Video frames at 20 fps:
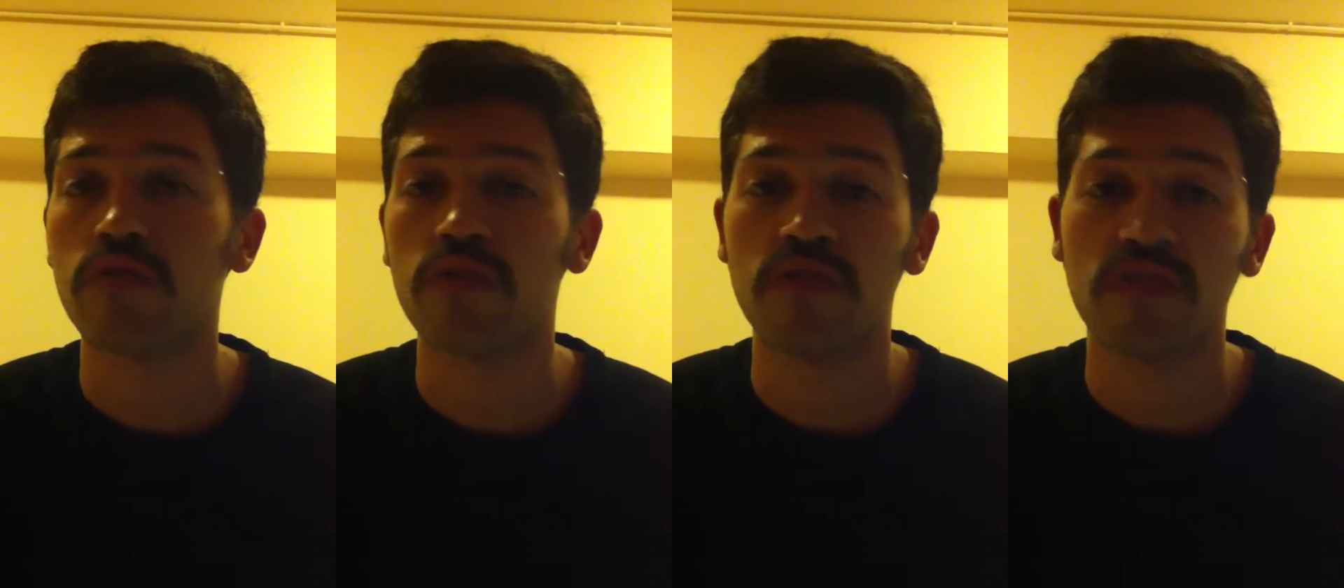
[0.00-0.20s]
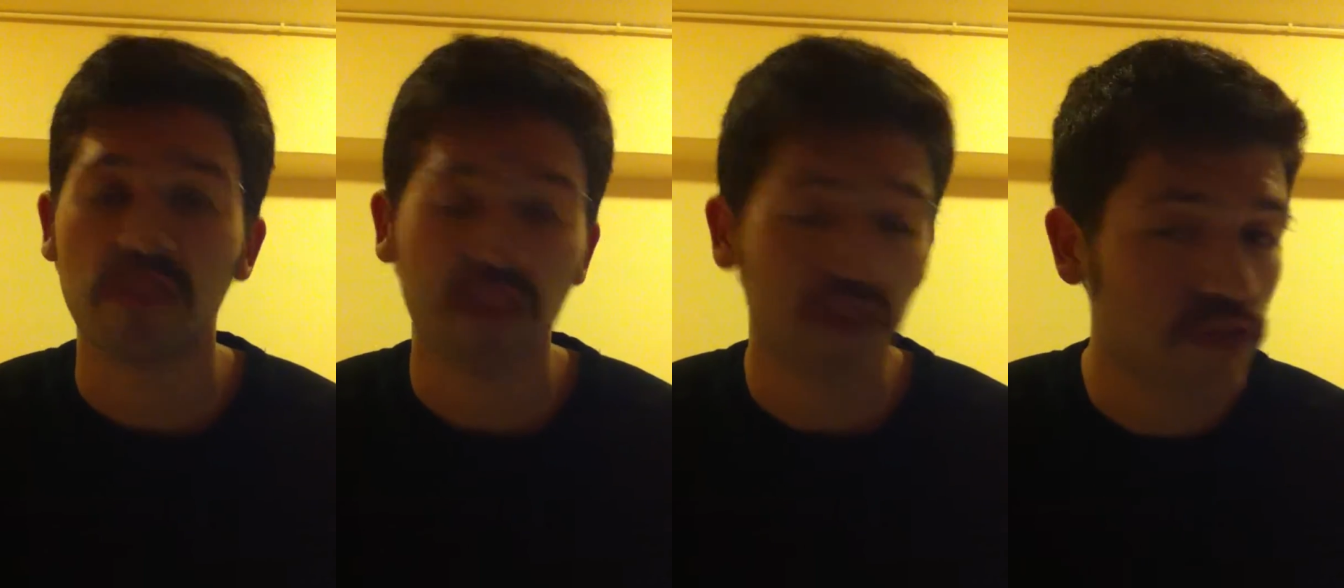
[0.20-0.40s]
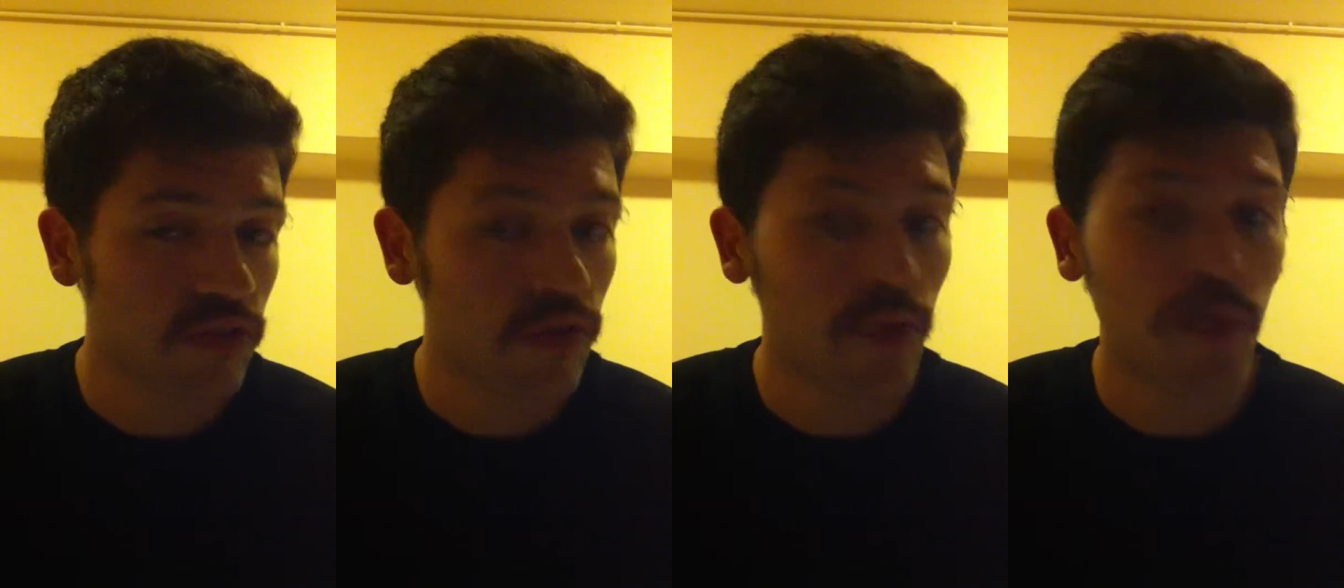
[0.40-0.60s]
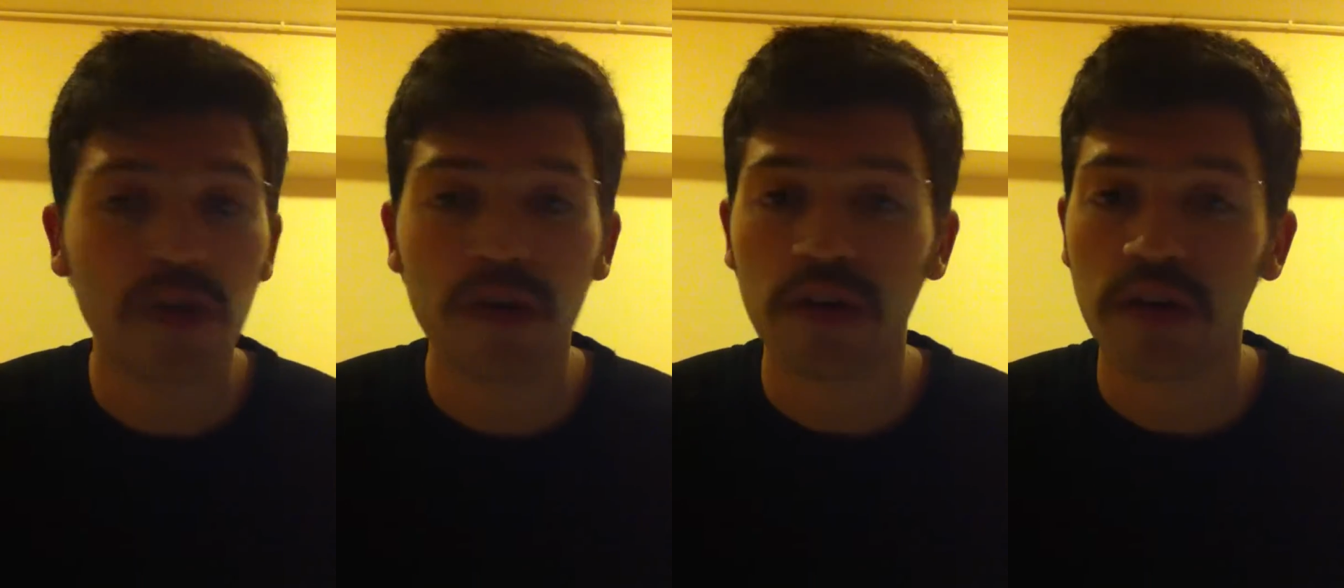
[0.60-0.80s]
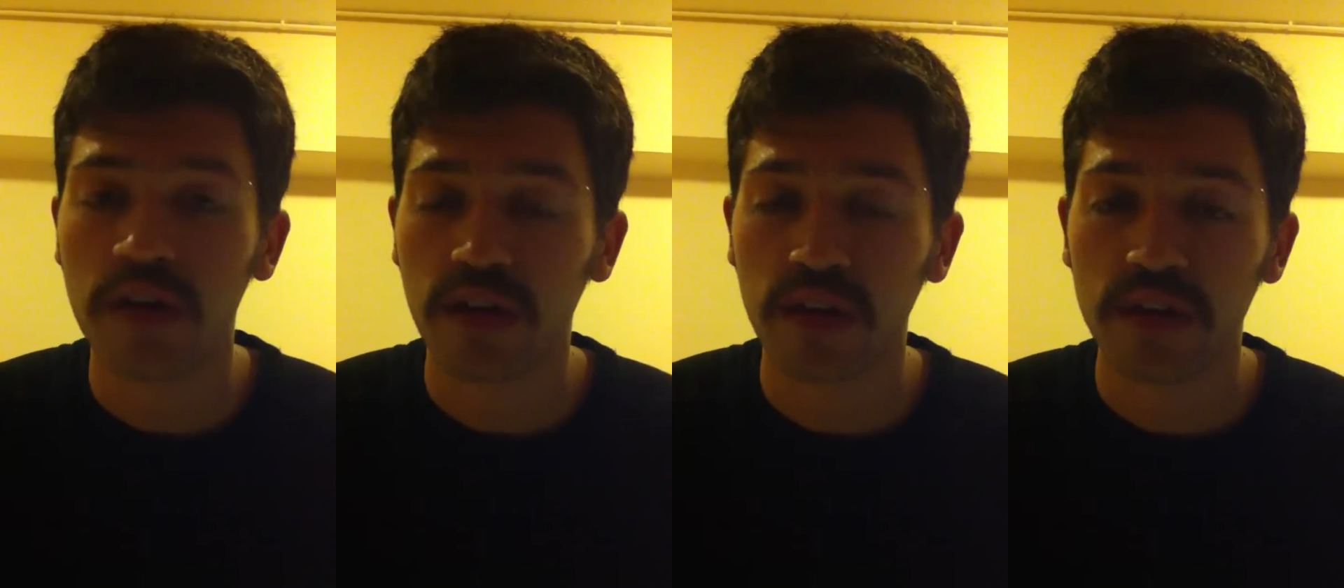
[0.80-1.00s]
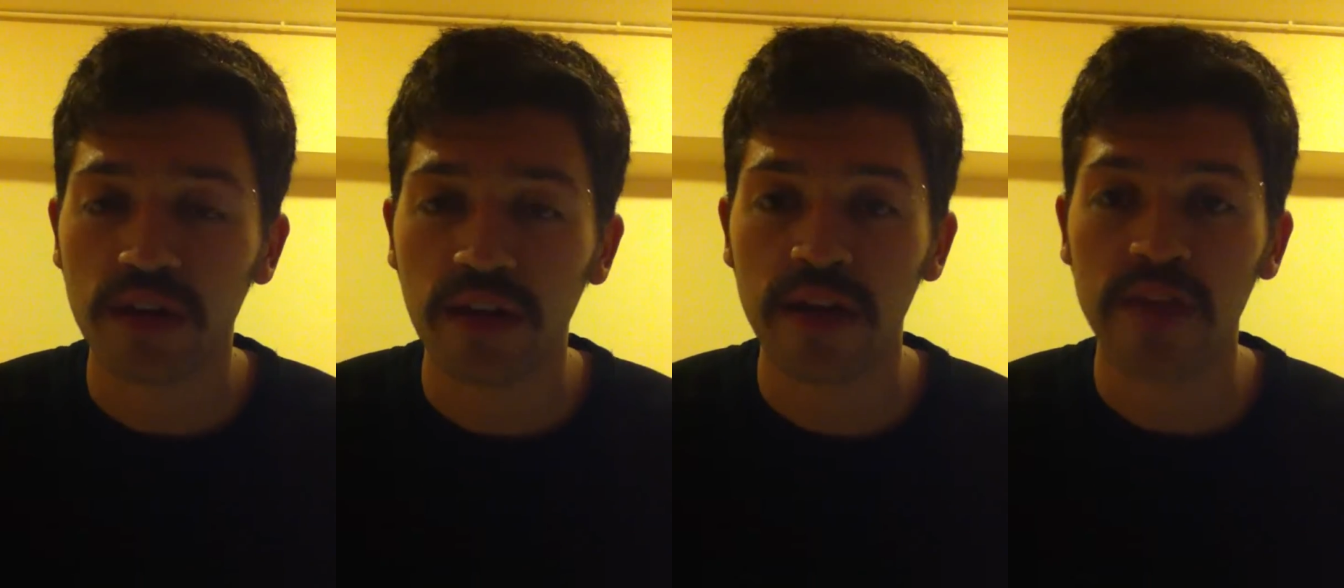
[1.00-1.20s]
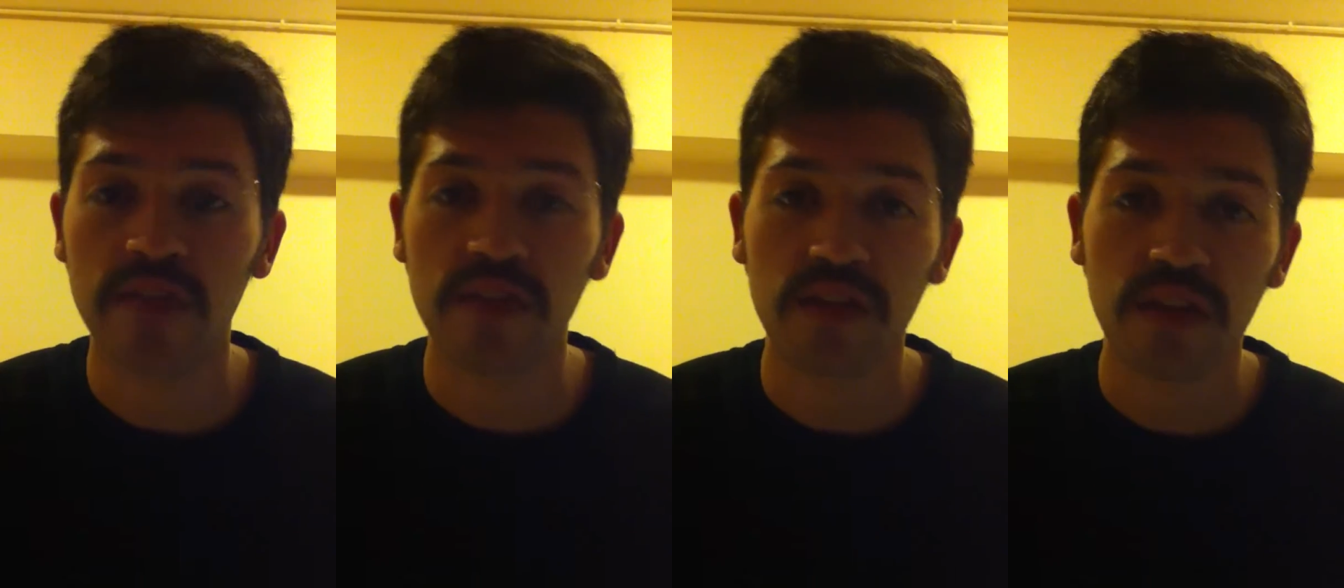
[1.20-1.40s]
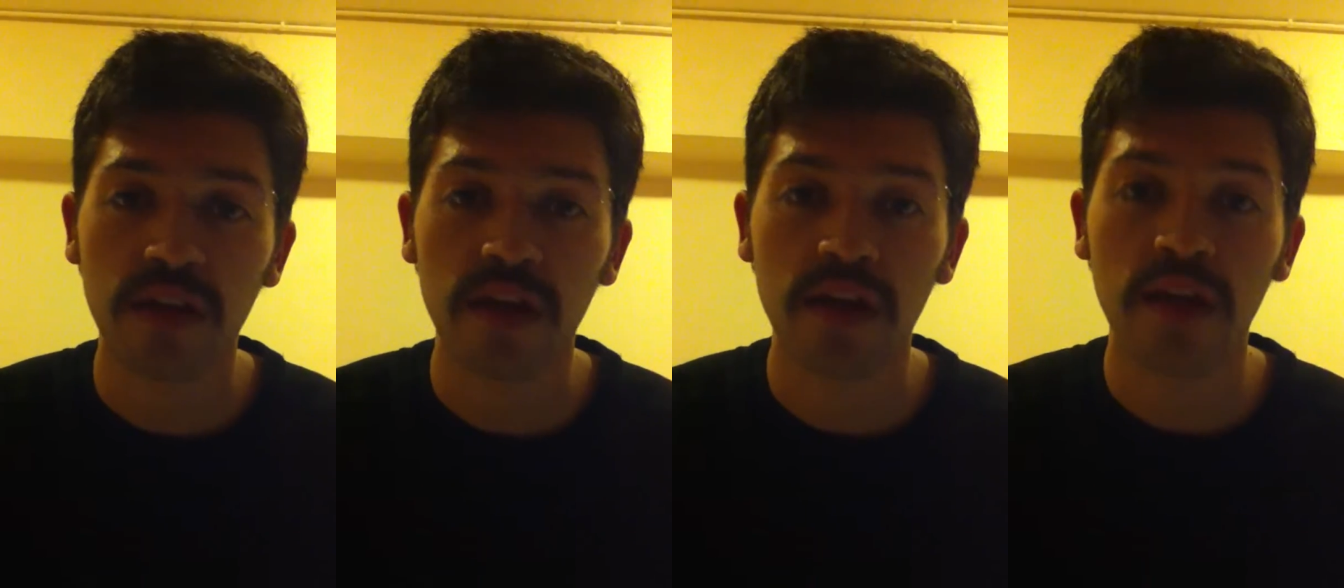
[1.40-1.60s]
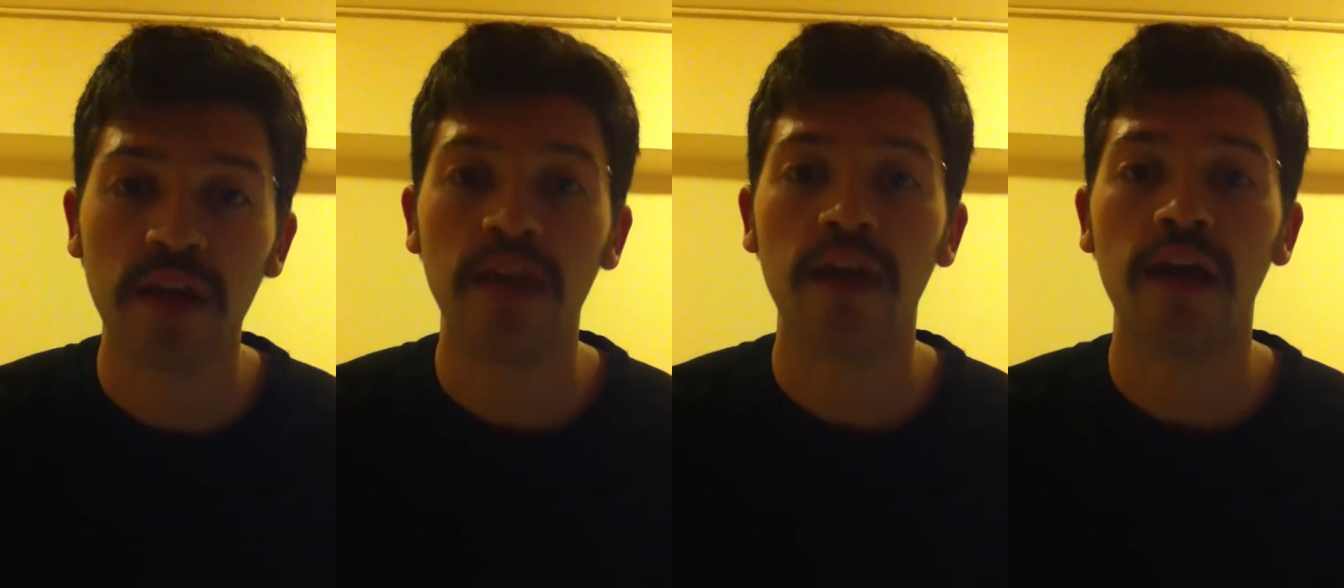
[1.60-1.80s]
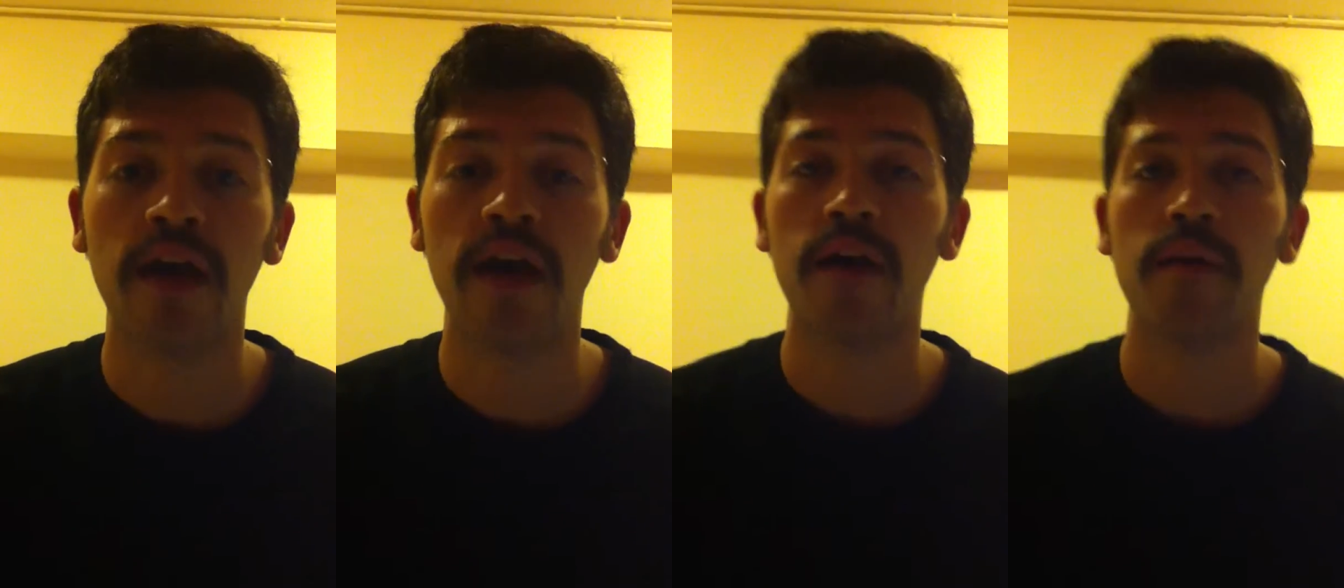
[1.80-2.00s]
sees their work and takes it
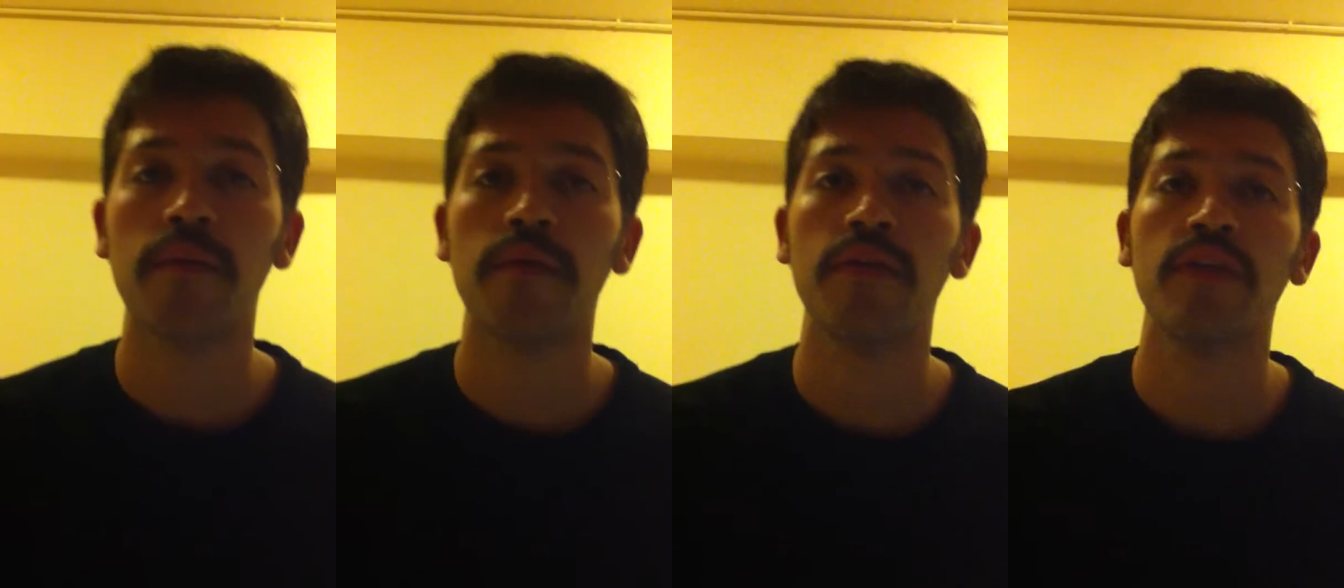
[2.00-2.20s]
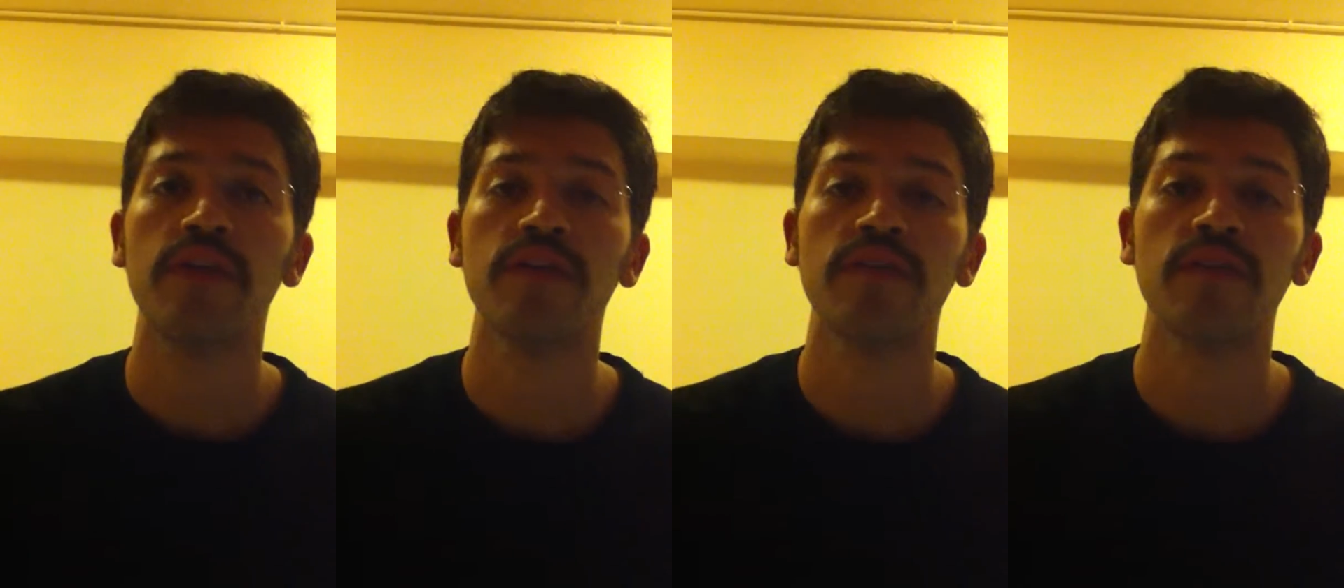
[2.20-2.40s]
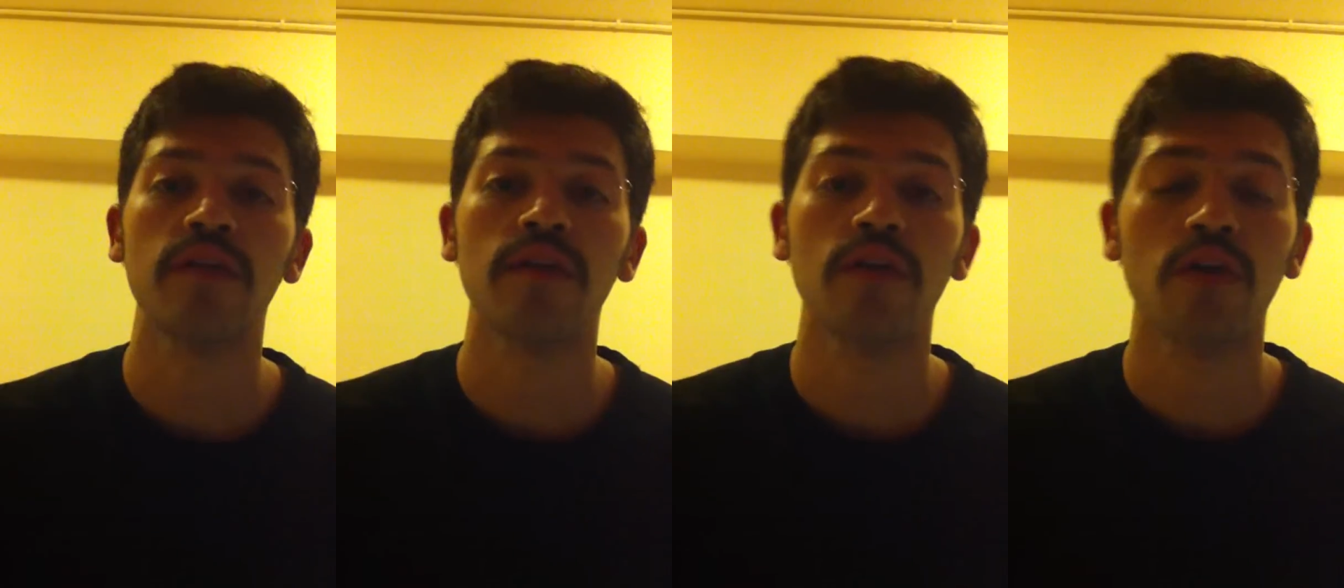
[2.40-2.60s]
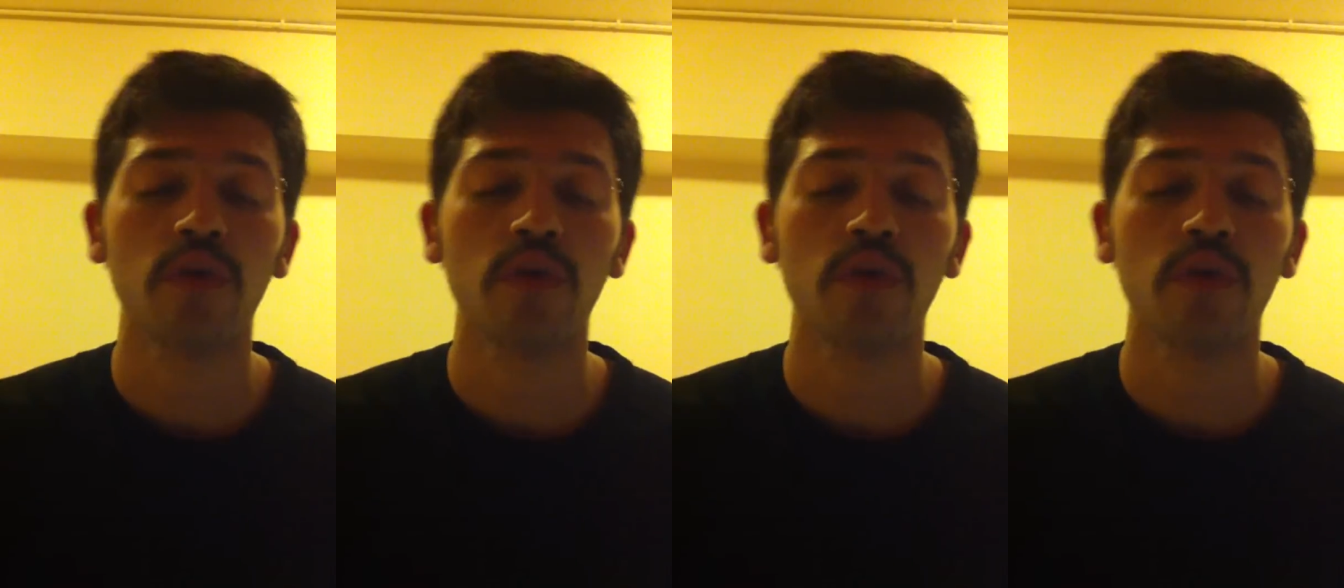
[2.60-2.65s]
in and they say,